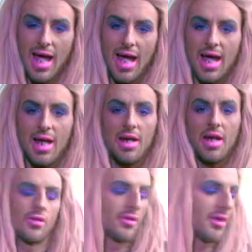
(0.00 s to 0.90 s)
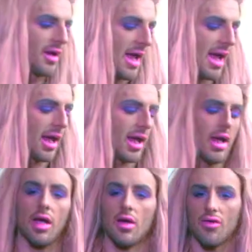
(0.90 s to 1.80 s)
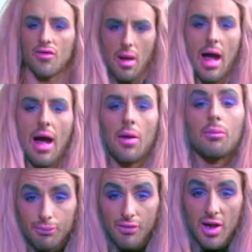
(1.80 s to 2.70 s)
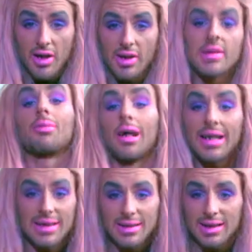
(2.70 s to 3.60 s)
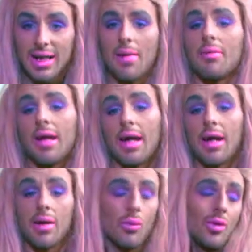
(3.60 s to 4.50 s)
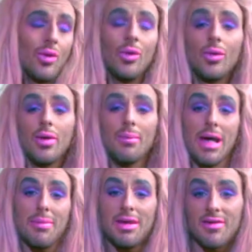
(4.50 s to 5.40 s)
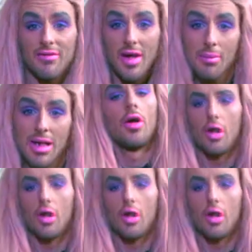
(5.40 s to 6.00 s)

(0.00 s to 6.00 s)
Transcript: and today is our first pregnancy update. Woo, the baby is coming.